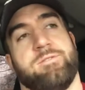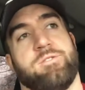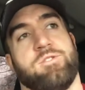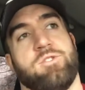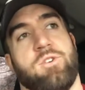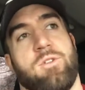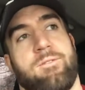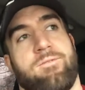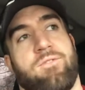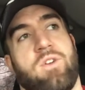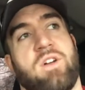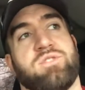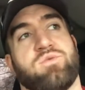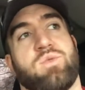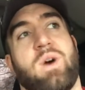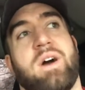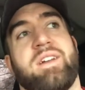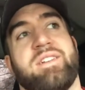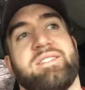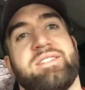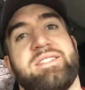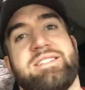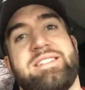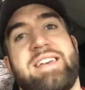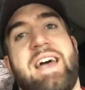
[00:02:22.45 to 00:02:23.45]
So the front squat
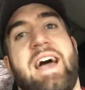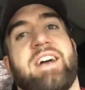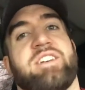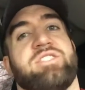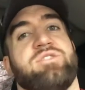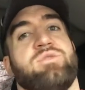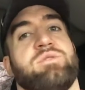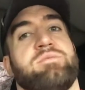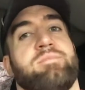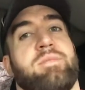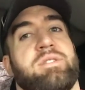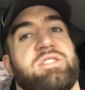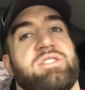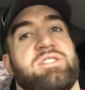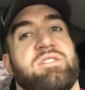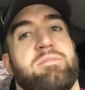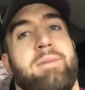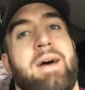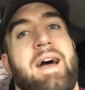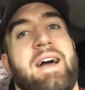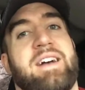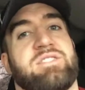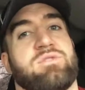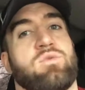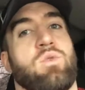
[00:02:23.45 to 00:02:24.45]
doesn't tax you as much as the
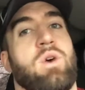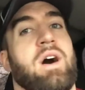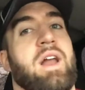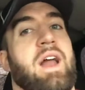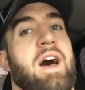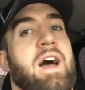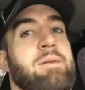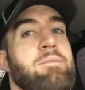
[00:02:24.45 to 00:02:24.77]
back squat.